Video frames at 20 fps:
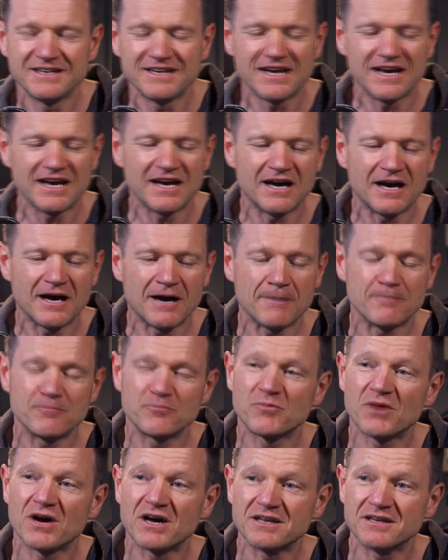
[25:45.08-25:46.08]

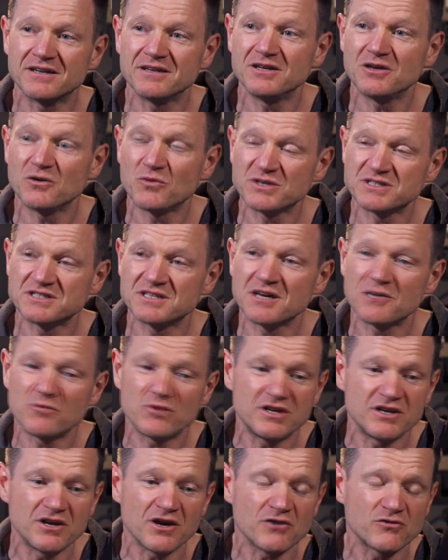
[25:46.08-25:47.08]
But, you know, once again, when
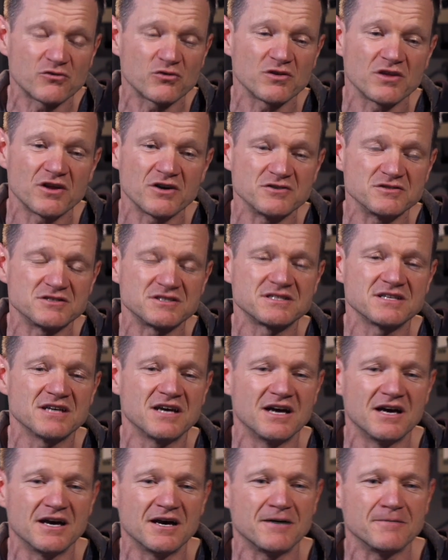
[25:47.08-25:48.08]
you go through those
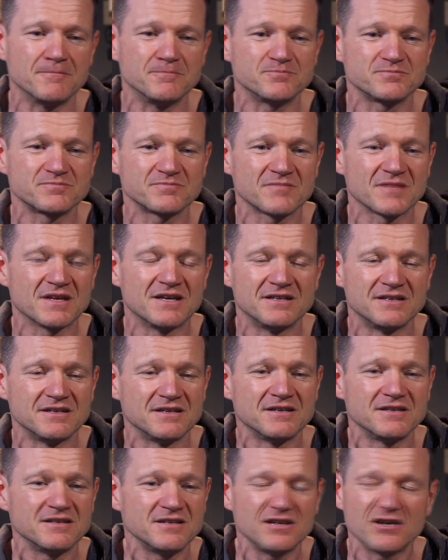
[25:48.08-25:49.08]

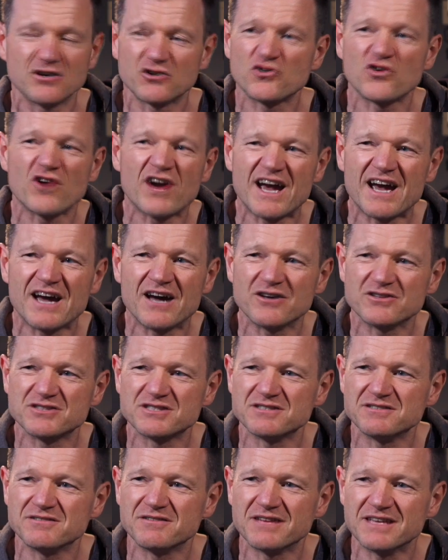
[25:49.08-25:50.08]
crowds
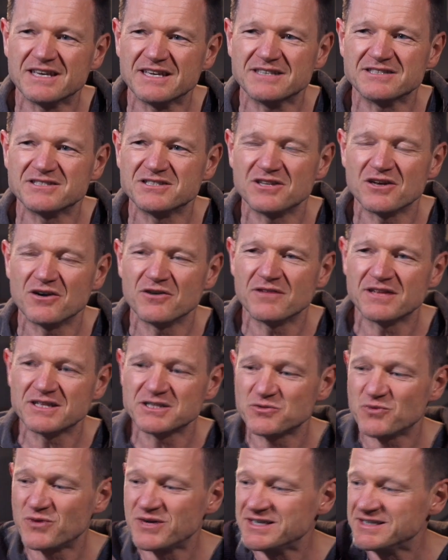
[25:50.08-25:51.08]
and things, you know,
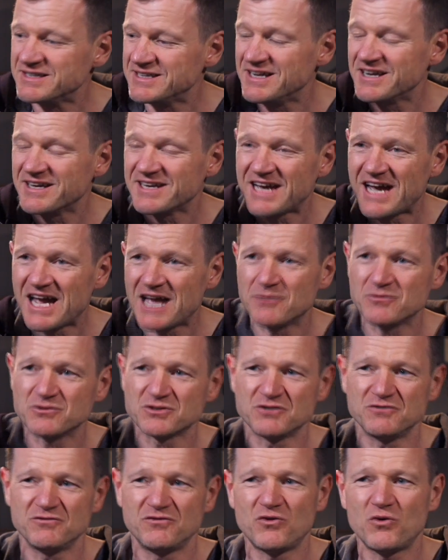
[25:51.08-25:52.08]
that's when, you know, cables
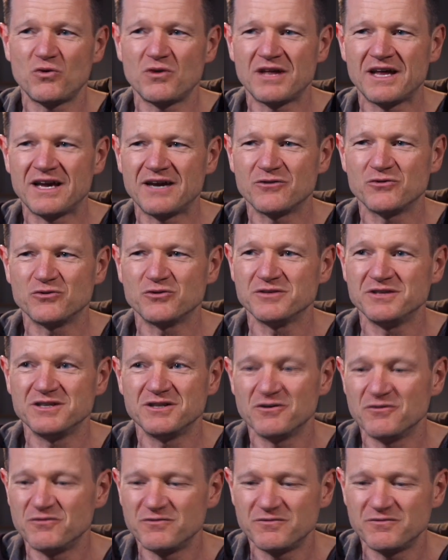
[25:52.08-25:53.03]
can fall out, or, you know,